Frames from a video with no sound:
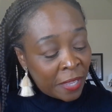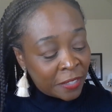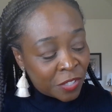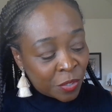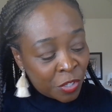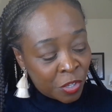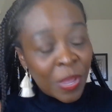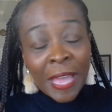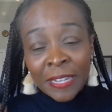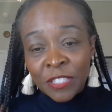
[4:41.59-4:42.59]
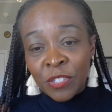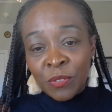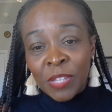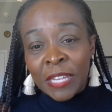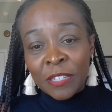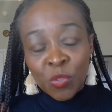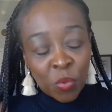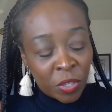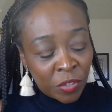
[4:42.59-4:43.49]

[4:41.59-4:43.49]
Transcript: And so you had to do that as well.